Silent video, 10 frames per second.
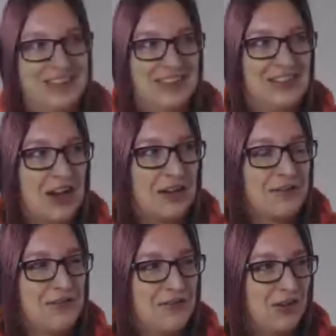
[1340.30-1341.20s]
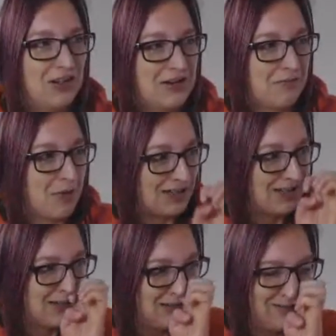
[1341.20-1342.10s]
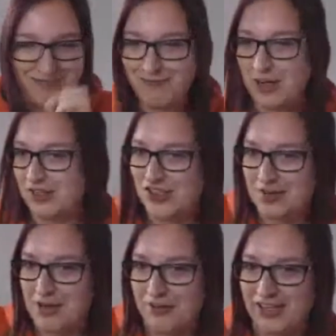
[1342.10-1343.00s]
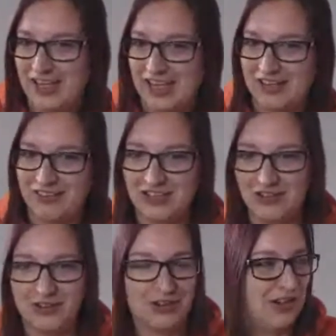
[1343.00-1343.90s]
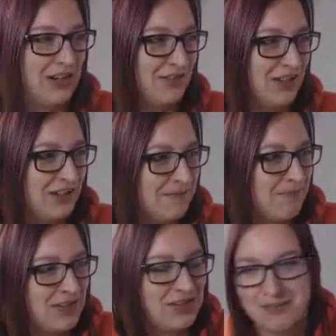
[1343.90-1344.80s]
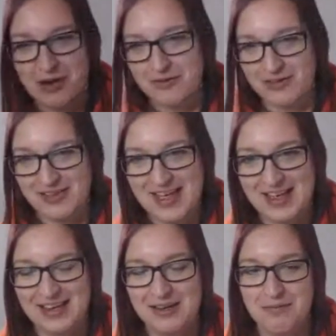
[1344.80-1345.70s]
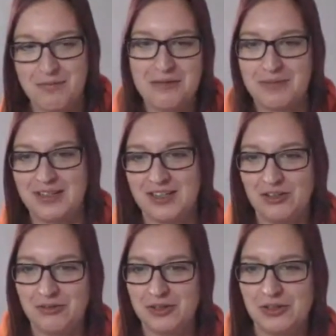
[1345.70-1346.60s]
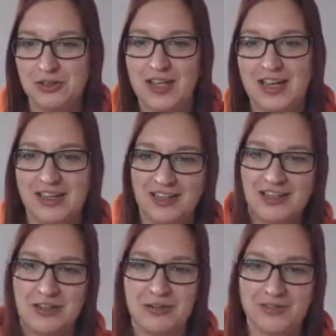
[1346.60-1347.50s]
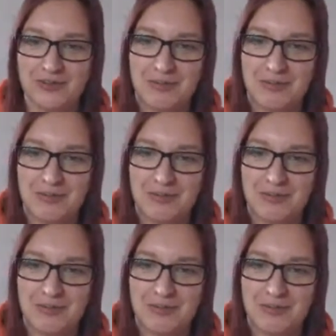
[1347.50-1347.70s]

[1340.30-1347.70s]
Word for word: no, if you've got like one one gym over here and then you've got another gym over there, it might be that you can do that and they're two different